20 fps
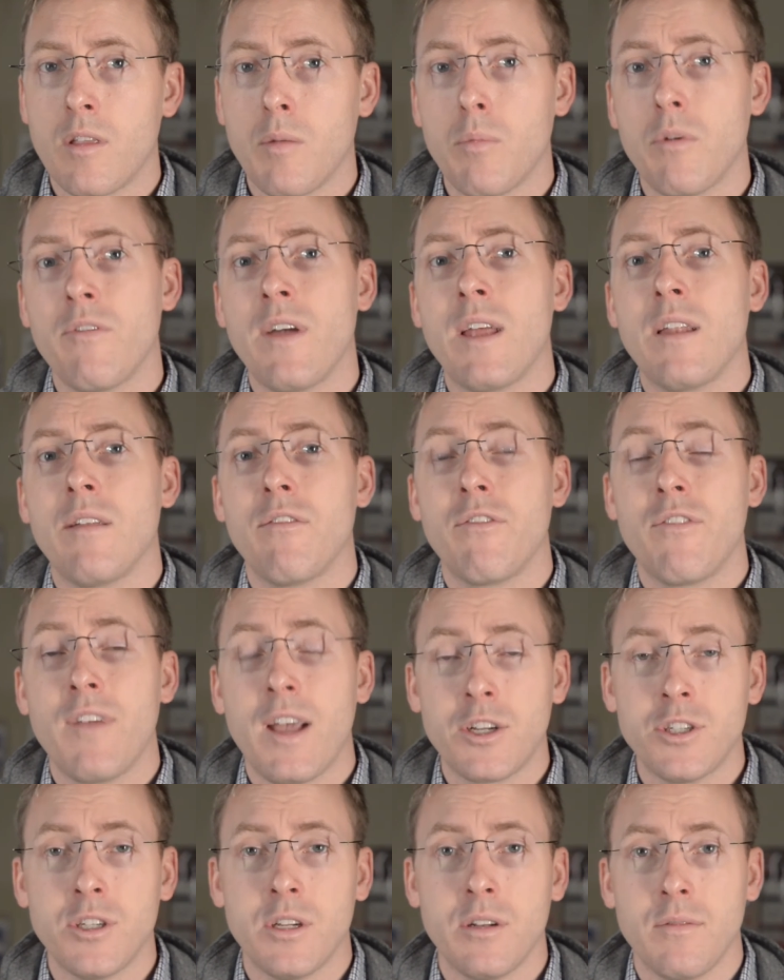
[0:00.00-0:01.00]
to prevent
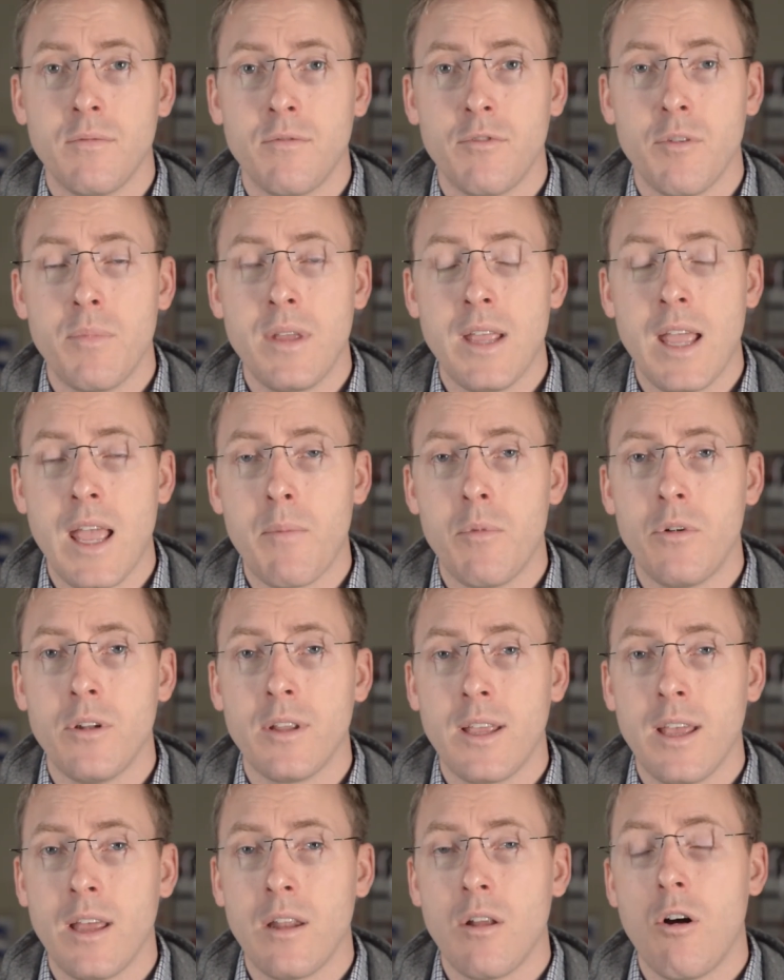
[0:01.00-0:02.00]
infection from being able to
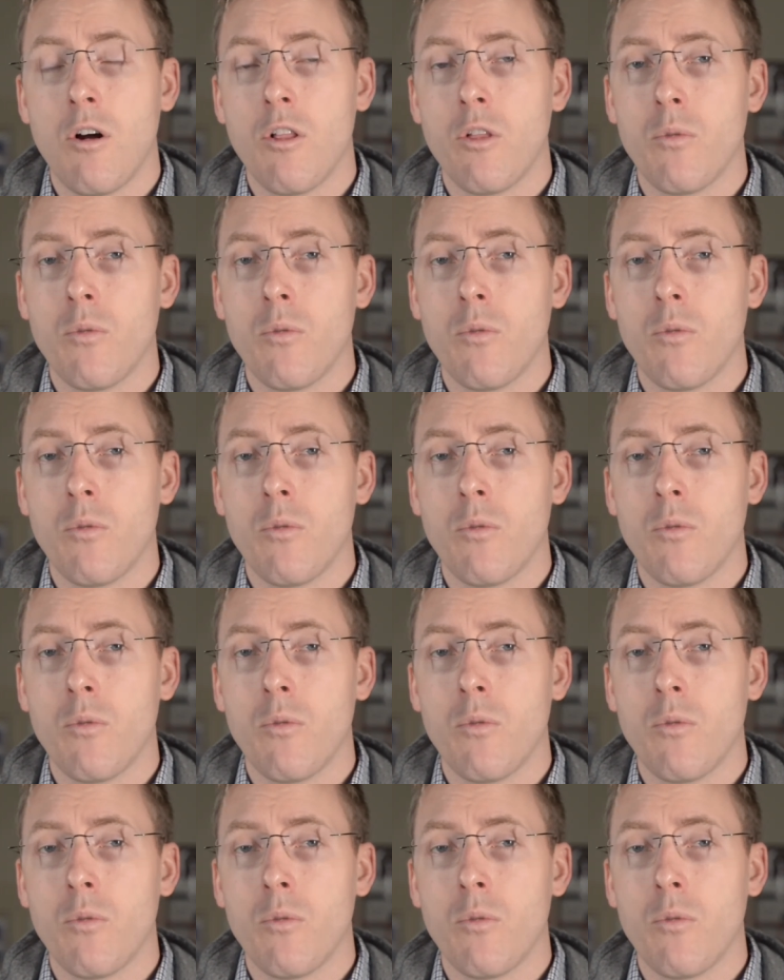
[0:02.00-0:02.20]
get all